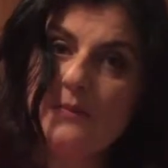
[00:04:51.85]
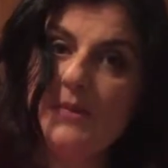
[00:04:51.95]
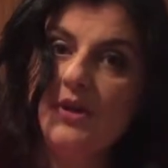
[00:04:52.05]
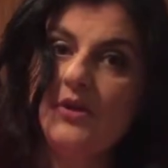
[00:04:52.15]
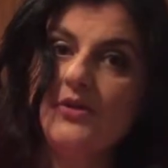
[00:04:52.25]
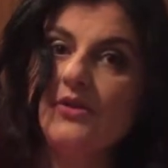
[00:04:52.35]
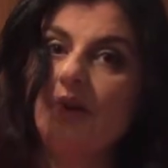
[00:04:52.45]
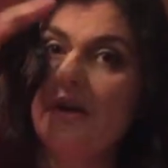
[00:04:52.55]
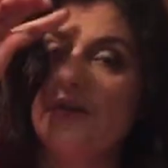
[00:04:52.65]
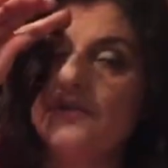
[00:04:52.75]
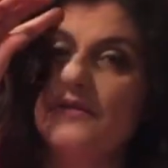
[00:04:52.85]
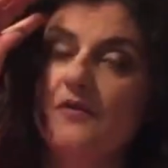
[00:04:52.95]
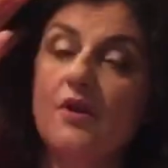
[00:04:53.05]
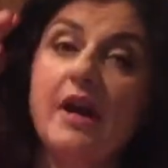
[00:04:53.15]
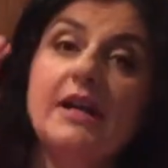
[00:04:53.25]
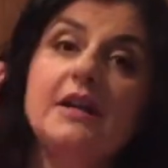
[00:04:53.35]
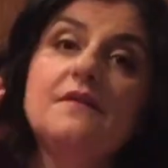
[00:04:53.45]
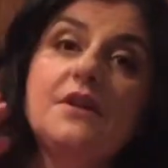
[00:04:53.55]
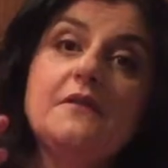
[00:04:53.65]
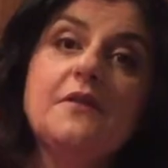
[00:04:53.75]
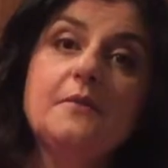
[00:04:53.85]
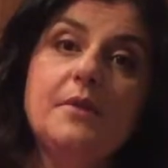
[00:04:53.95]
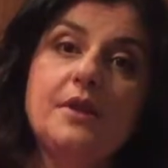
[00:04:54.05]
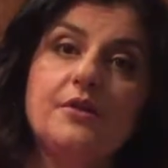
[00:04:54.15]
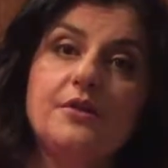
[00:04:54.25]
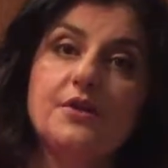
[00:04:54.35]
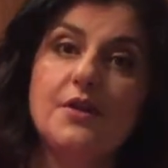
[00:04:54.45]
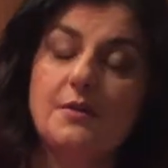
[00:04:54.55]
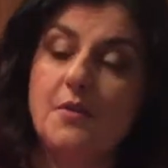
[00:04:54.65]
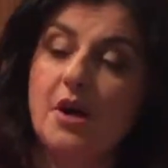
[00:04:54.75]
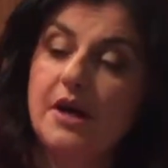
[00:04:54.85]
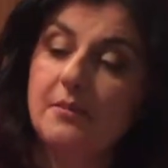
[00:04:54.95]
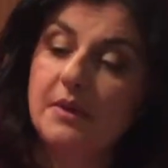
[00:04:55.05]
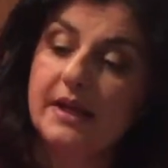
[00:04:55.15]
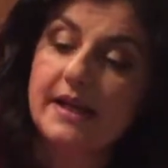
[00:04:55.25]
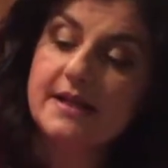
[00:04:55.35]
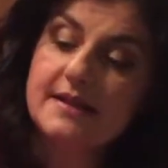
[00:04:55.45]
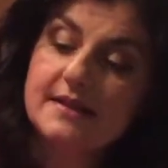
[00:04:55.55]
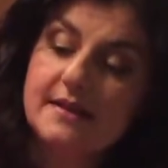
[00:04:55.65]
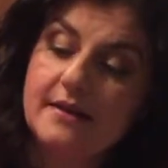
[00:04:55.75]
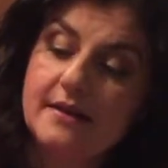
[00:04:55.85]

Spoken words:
Bitters, there's a variety of different bitters on the marketplace.